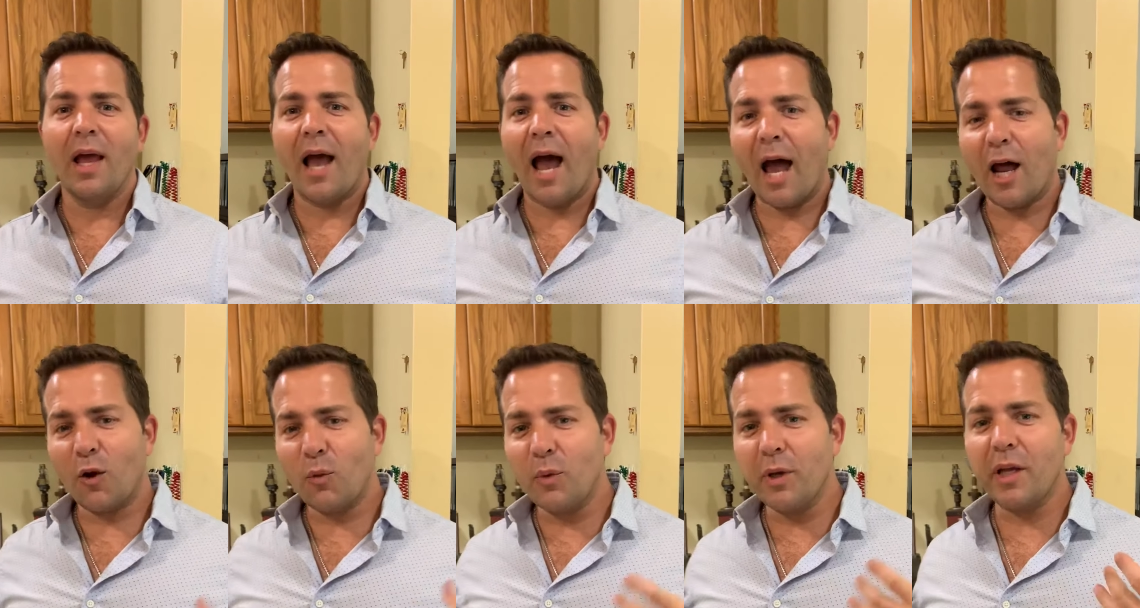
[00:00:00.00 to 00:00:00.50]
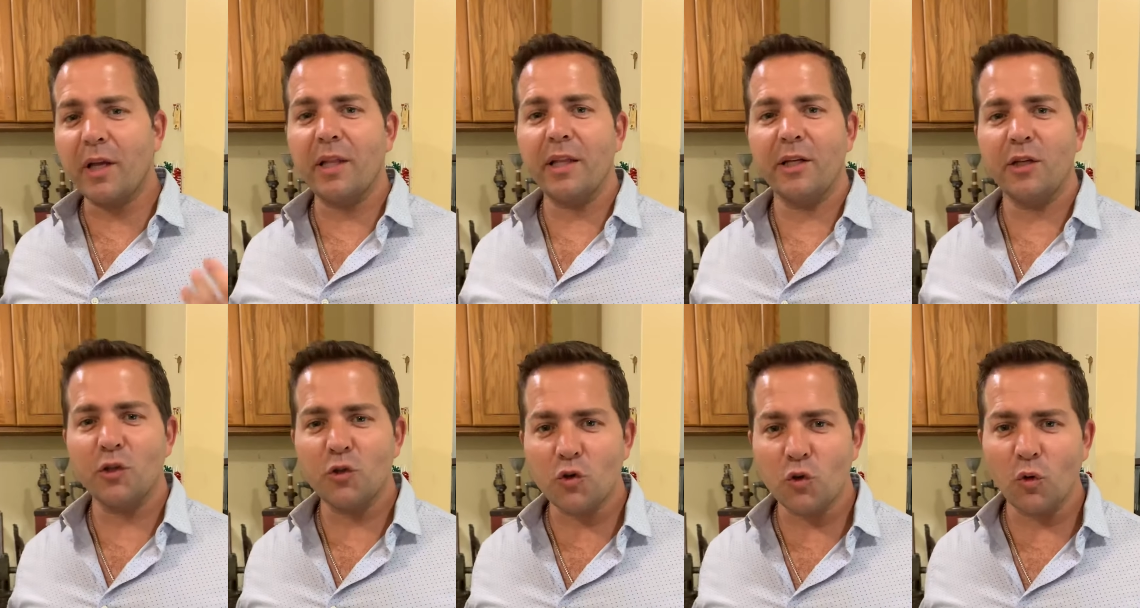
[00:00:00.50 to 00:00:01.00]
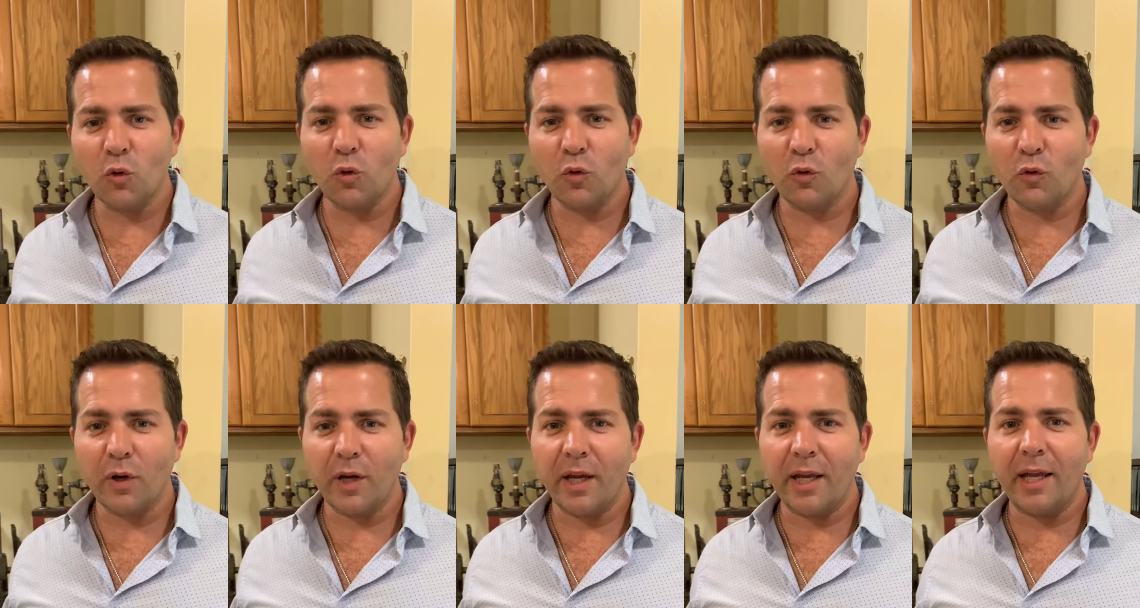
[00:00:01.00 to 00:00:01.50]
how do we clean
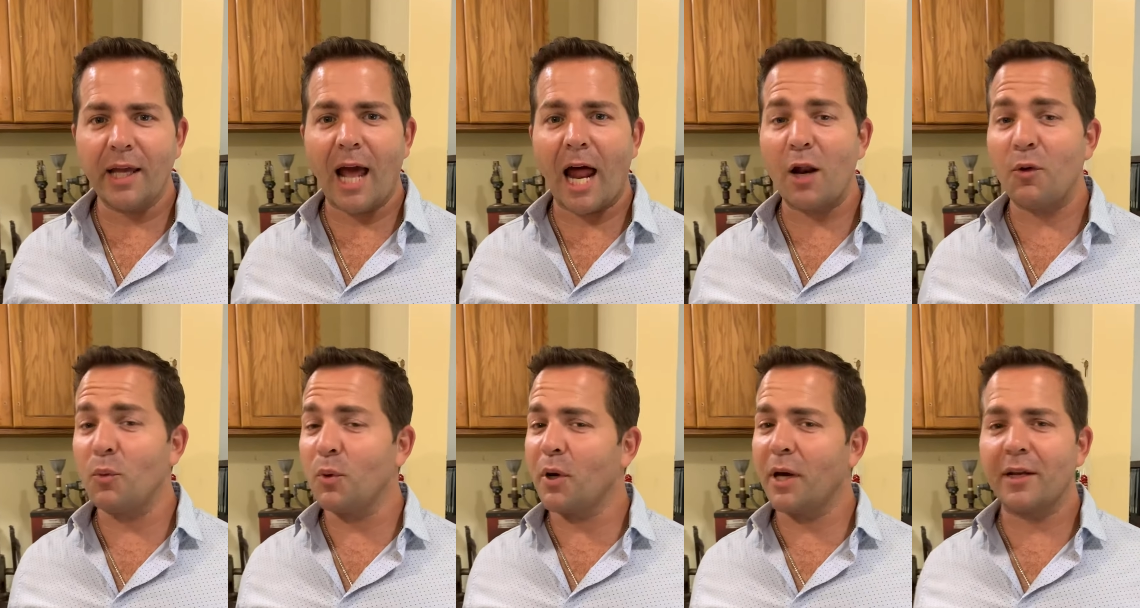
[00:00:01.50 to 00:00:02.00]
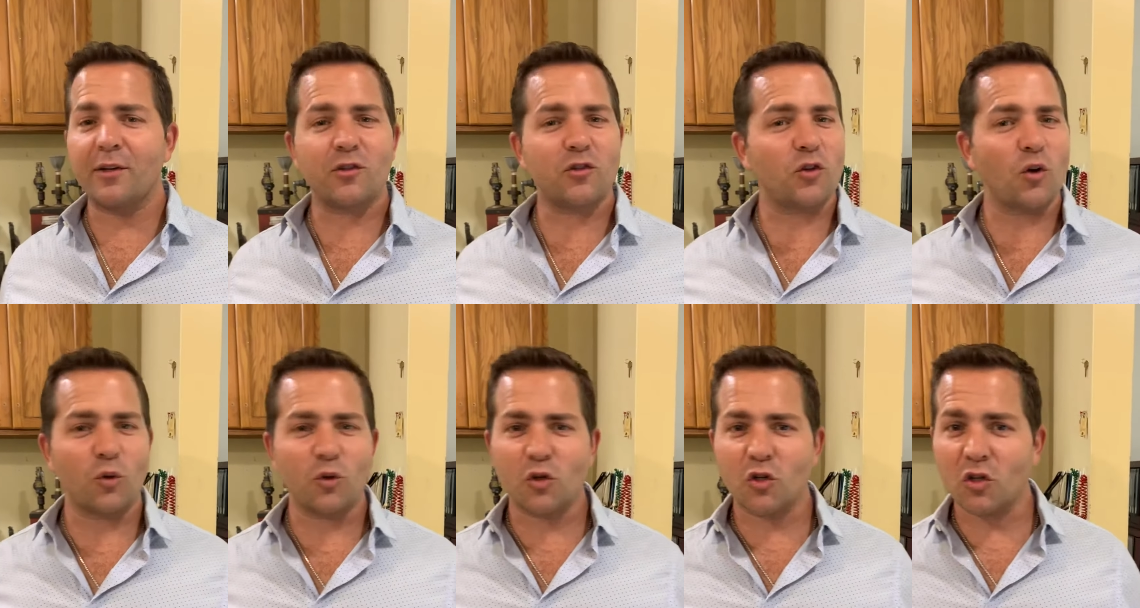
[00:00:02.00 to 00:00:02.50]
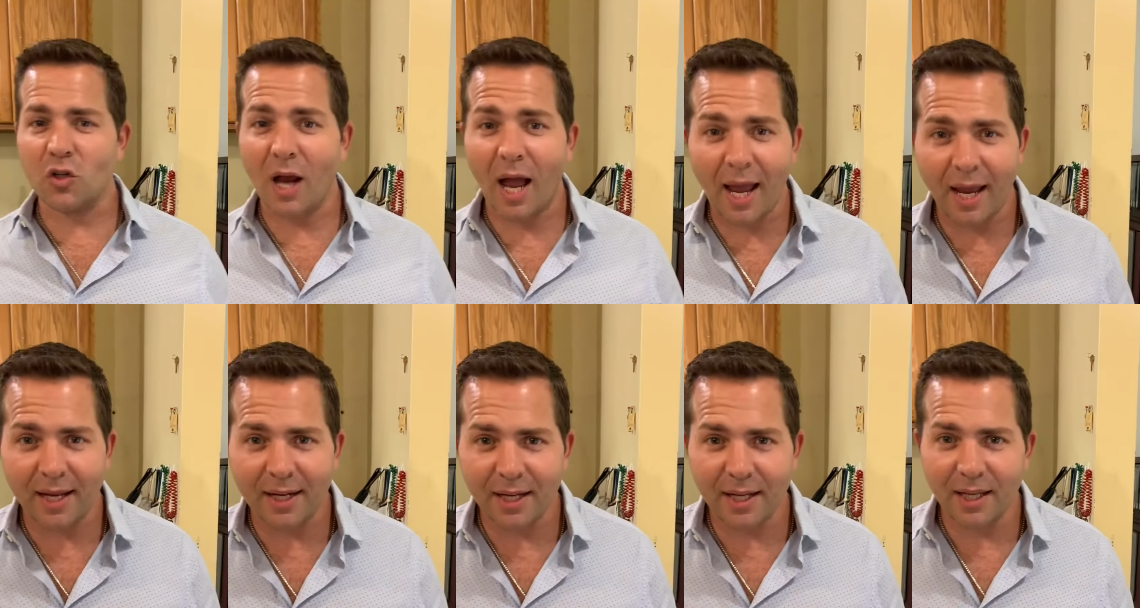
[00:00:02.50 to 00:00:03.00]
jewelry, how do we get it so
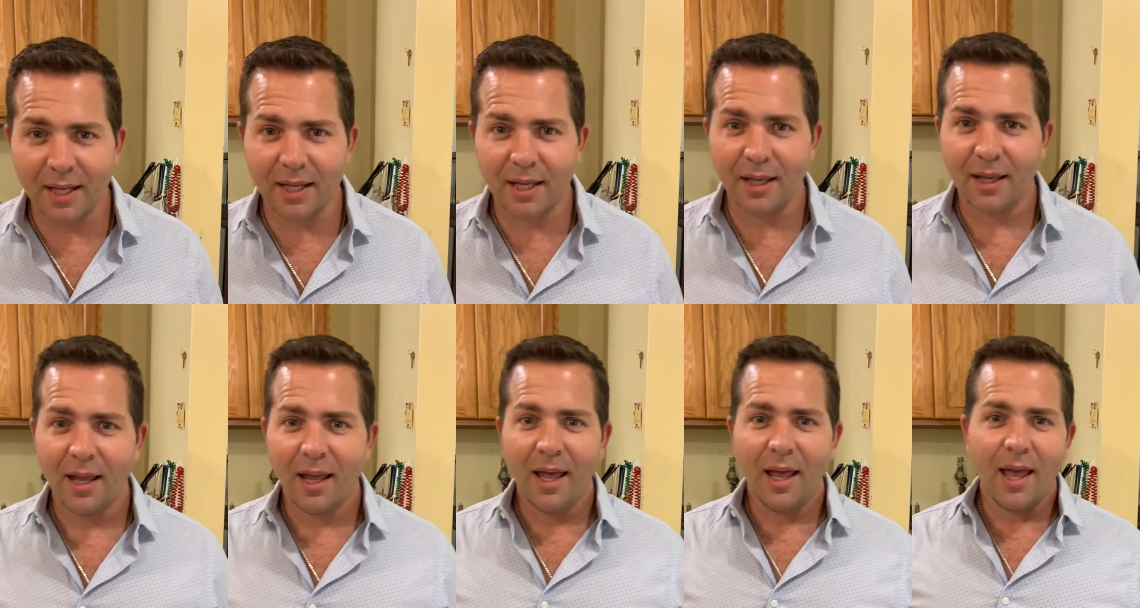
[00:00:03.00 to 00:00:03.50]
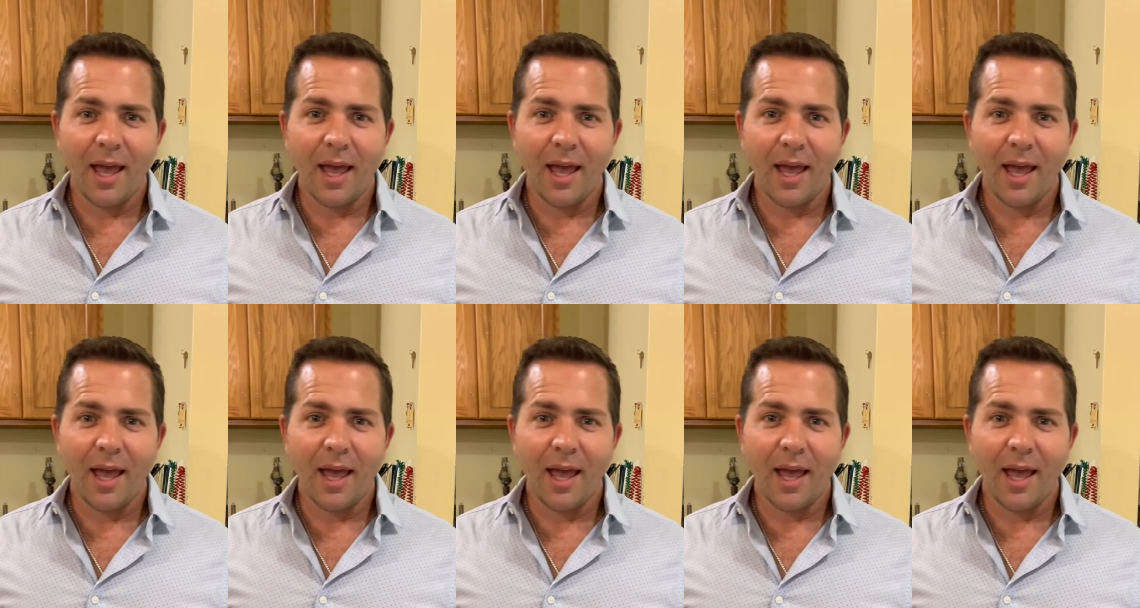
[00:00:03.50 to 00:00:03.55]
shiny,